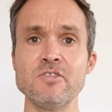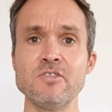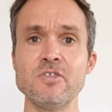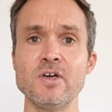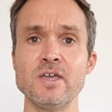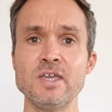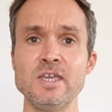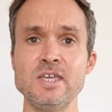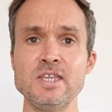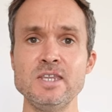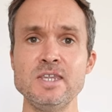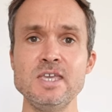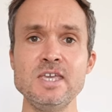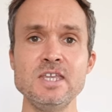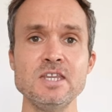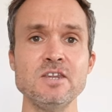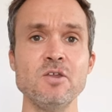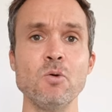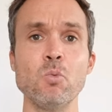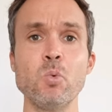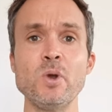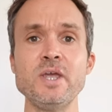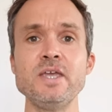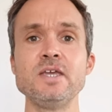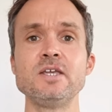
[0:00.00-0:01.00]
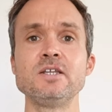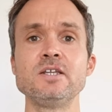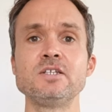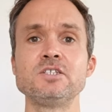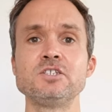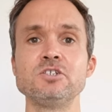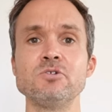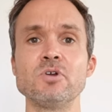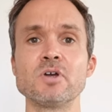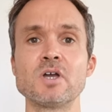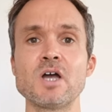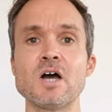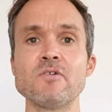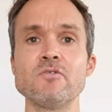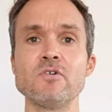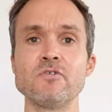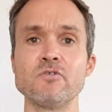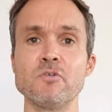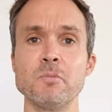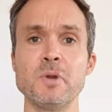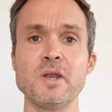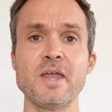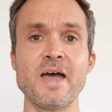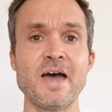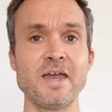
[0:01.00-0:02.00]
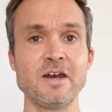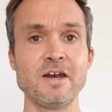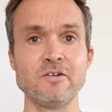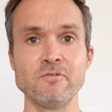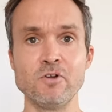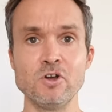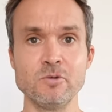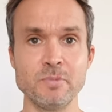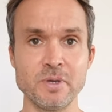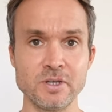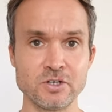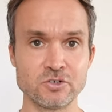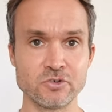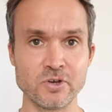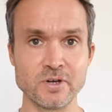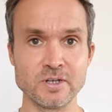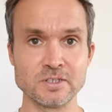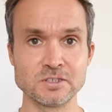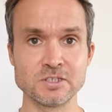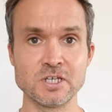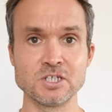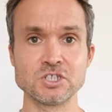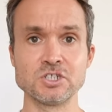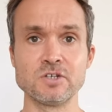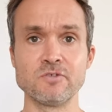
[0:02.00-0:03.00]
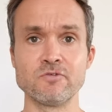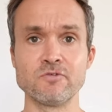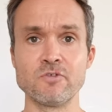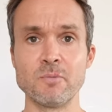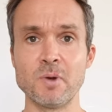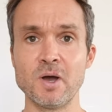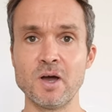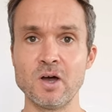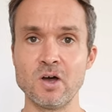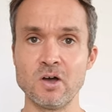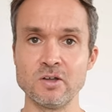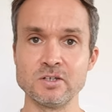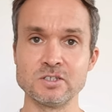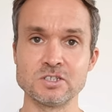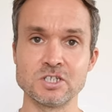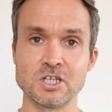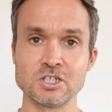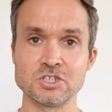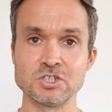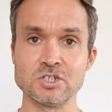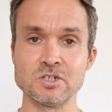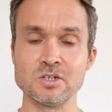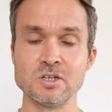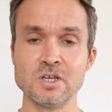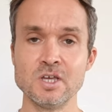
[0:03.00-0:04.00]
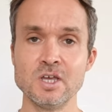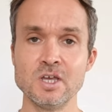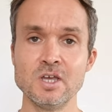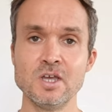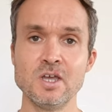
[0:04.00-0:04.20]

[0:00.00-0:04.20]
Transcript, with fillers: that he needed a week to recover from an anaerobic training session, from a hard session.